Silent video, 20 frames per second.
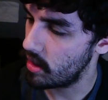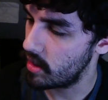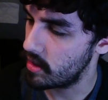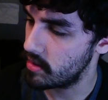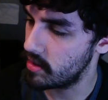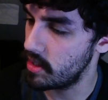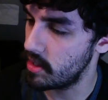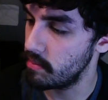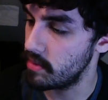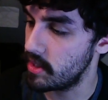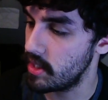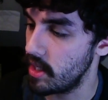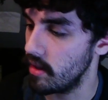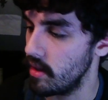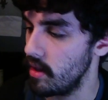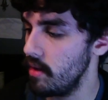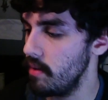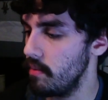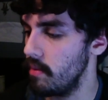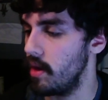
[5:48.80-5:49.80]
Tim
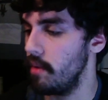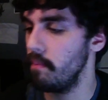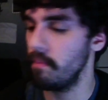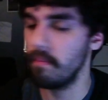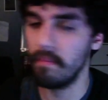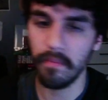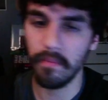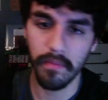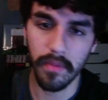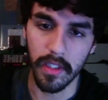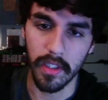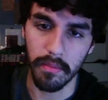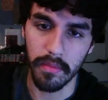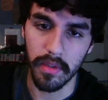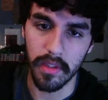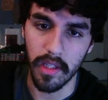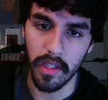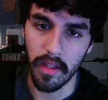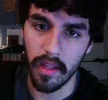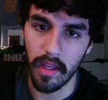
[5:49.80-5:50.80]
Seeley. Yep, Tim
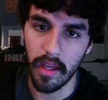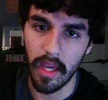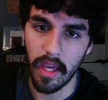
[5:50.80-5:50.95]
Seeley,